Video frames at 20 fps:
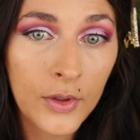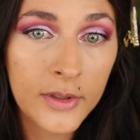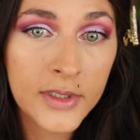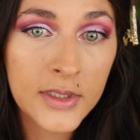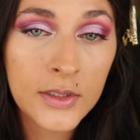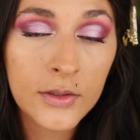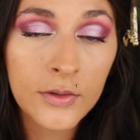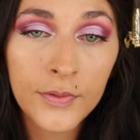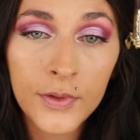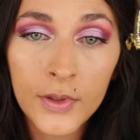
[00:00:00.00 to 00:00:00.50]
I
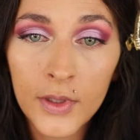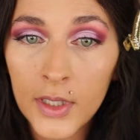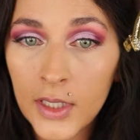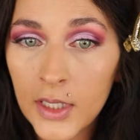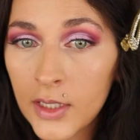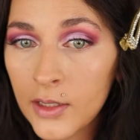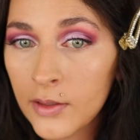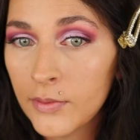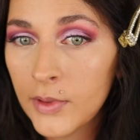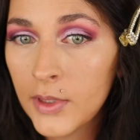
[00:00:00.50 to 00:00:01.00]
still feel like
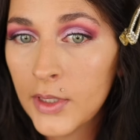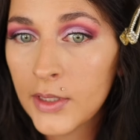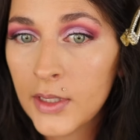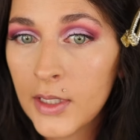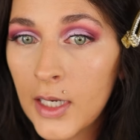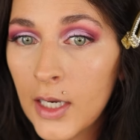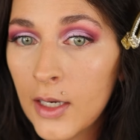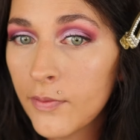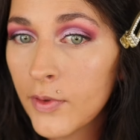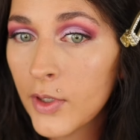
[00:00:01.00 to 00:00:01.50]
it
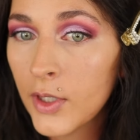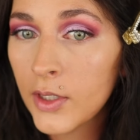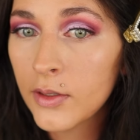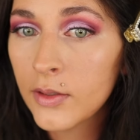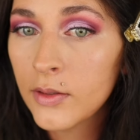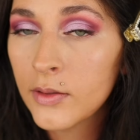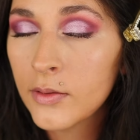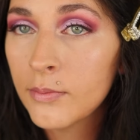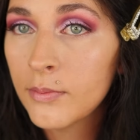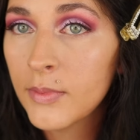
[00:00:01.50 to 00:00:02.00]
covered
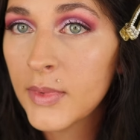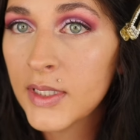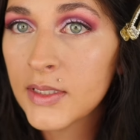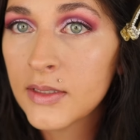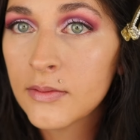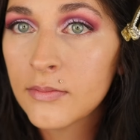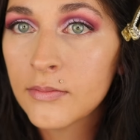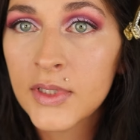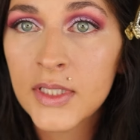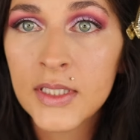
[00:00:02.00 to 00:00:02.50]
my
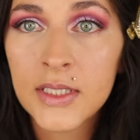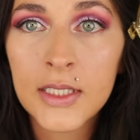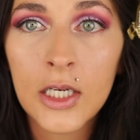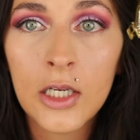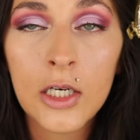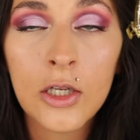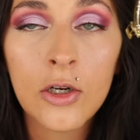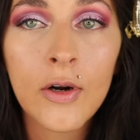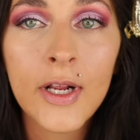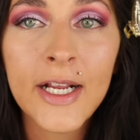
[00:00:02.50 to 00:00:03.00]

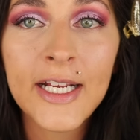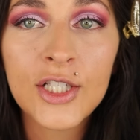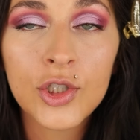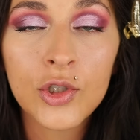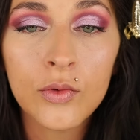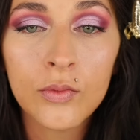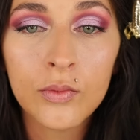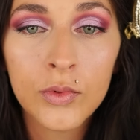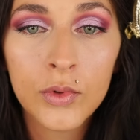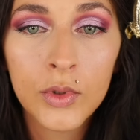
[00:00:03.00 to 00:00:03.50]

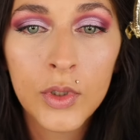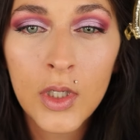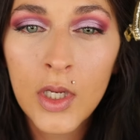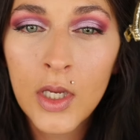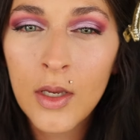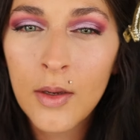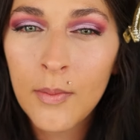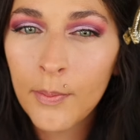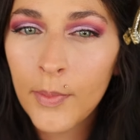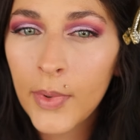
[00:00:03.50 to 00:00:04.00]
discoloration,
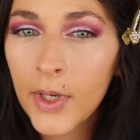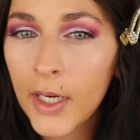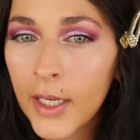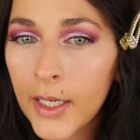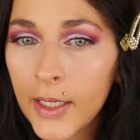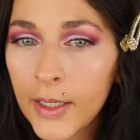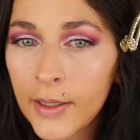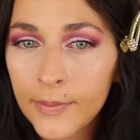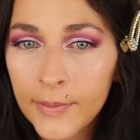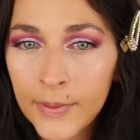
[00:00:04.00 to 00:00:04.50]
but
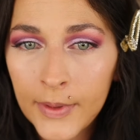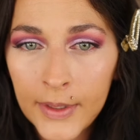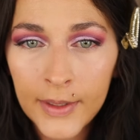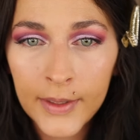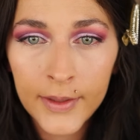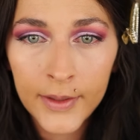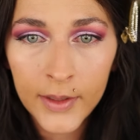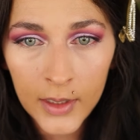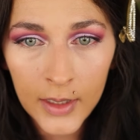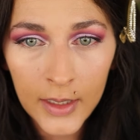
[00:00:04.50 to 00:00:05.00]
I
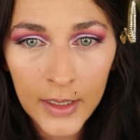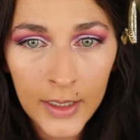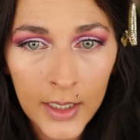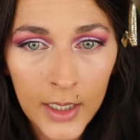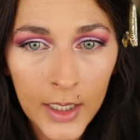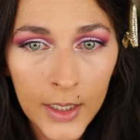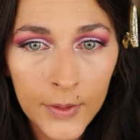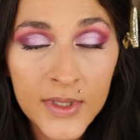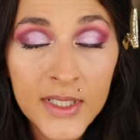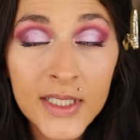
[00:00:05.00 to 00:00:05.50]

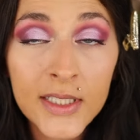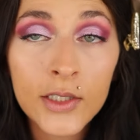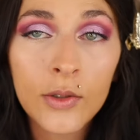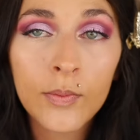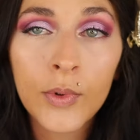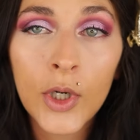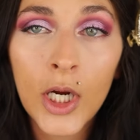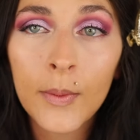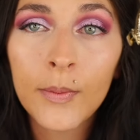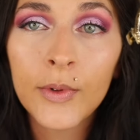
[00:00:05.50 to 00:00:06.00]
would still
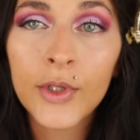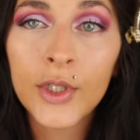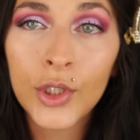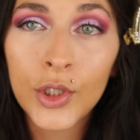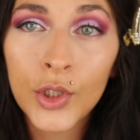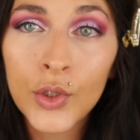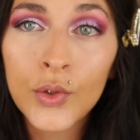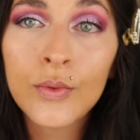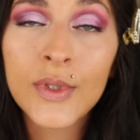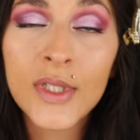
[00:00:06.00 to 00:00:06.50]
probably
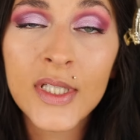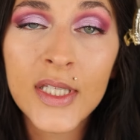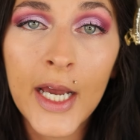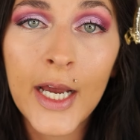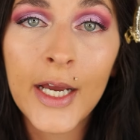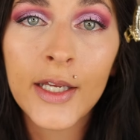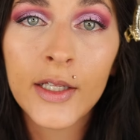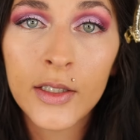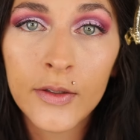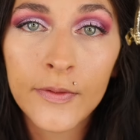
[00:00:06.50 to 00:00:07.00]
use
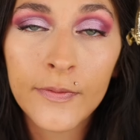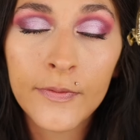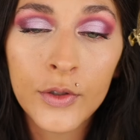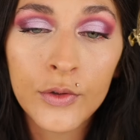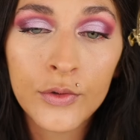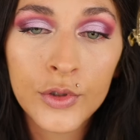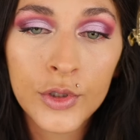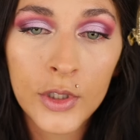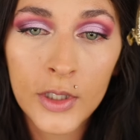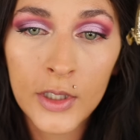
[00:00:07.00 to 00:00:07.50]
that in the
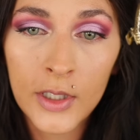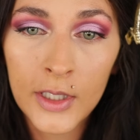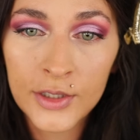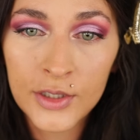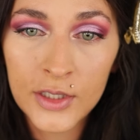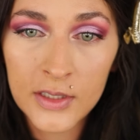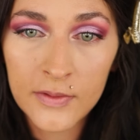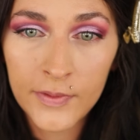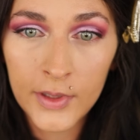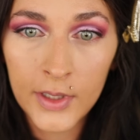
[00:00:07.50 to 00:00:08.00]
future. I
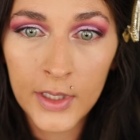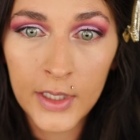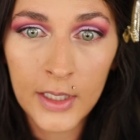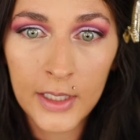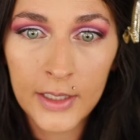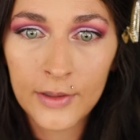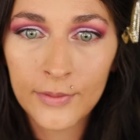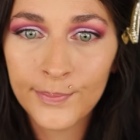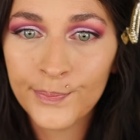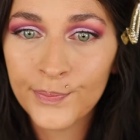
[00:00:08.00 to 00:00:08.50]
just feel
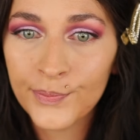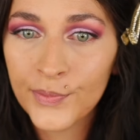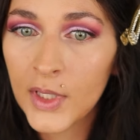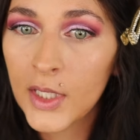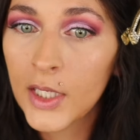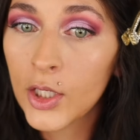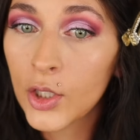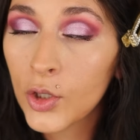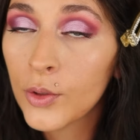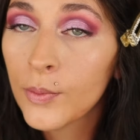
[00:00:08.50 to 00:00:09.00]
like
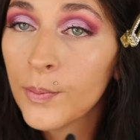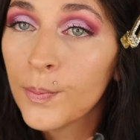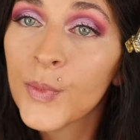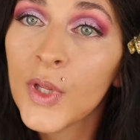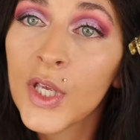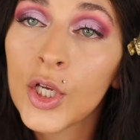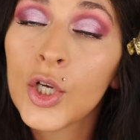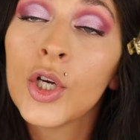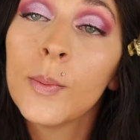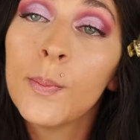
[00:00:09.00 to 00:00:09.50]

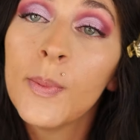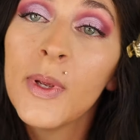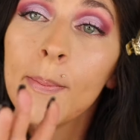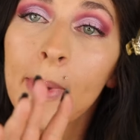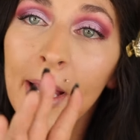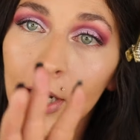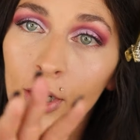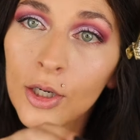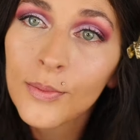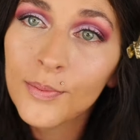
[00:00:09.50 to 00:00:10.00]
it could be
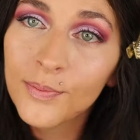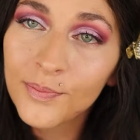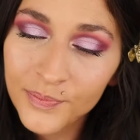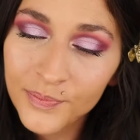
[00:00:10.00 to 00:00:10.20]
better.